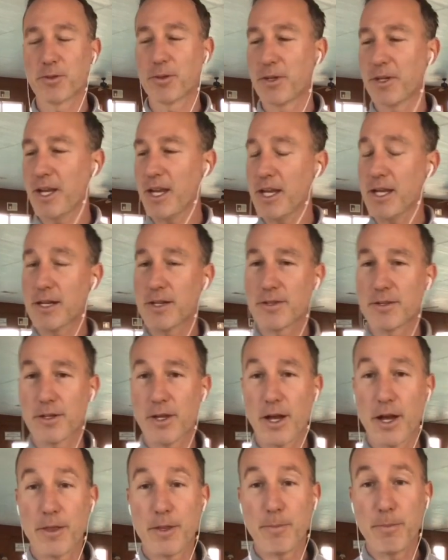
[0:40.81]
So today it is
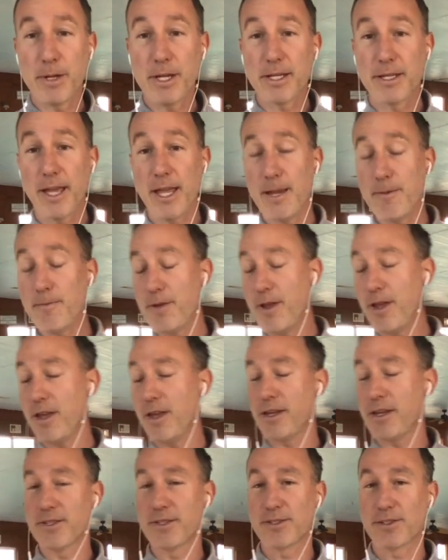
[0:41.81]
uh, the big game
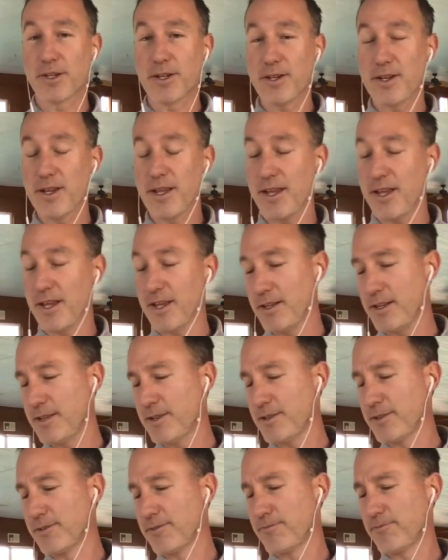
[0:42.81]
day. It is Sunday. It
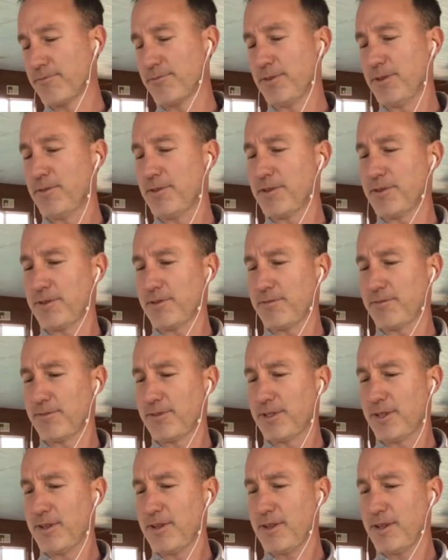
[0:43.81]
is, oh, what is it?
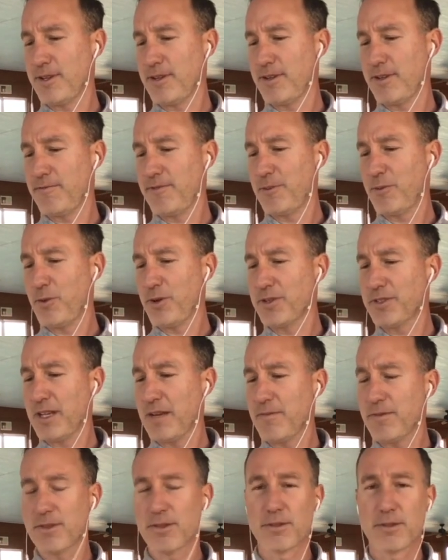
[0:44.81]
Sunday, February
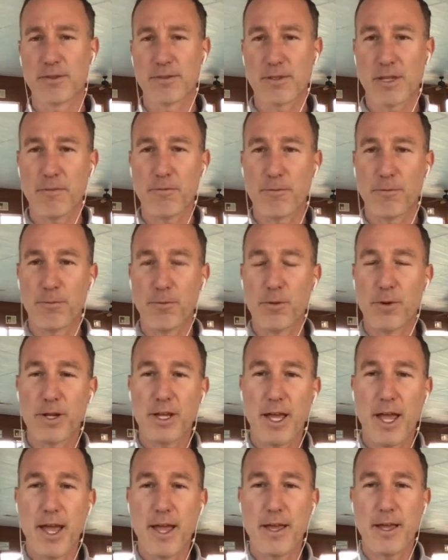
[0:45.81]
7th,
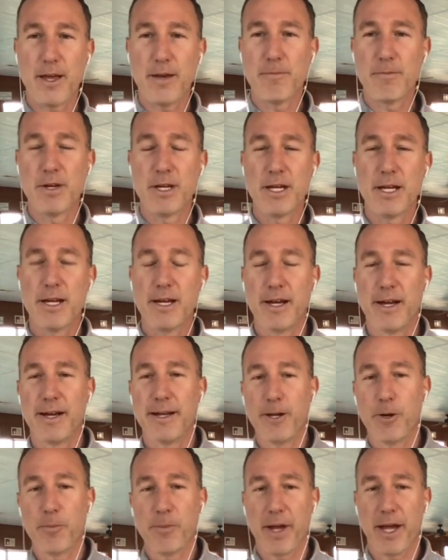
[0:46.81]
7.40 a.m.
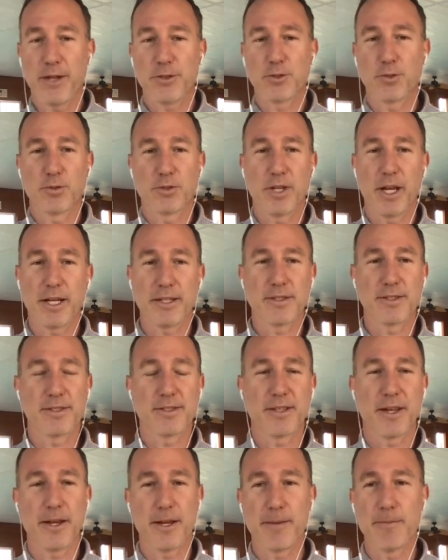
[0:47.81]
Uh, El Paso,
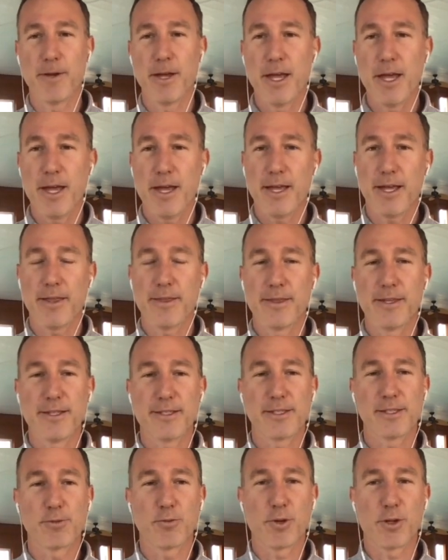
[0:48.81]
Texas time. And
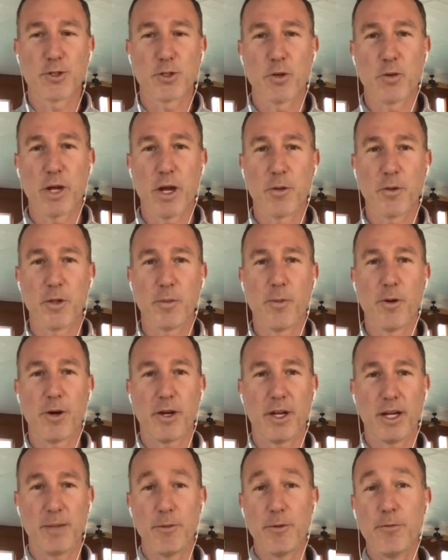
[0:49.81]
this is what is going on with the
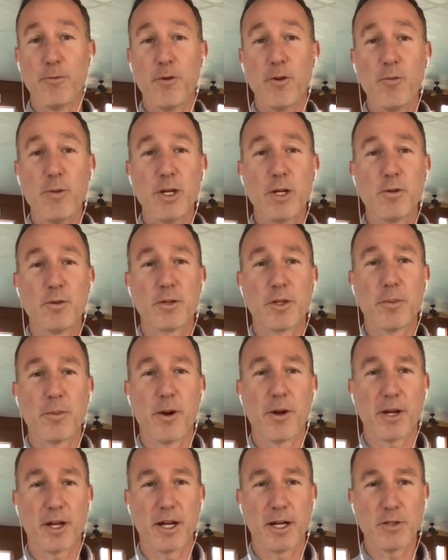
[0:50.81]
market. And before we go into the
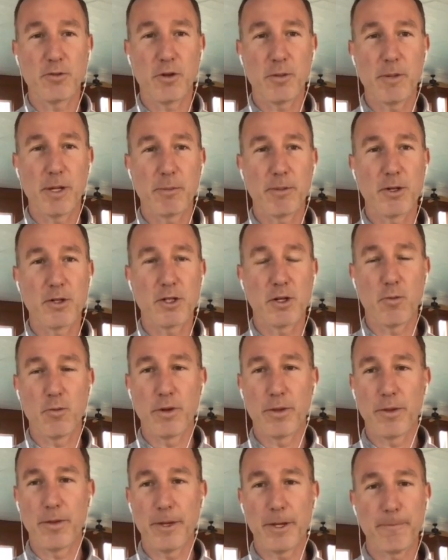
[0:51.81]
market, I just want to make mention of
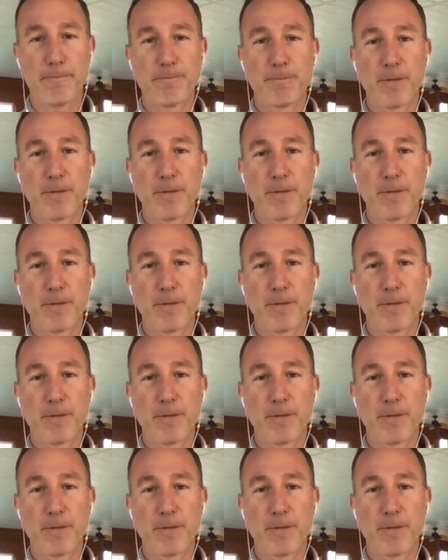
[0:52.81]
one thing.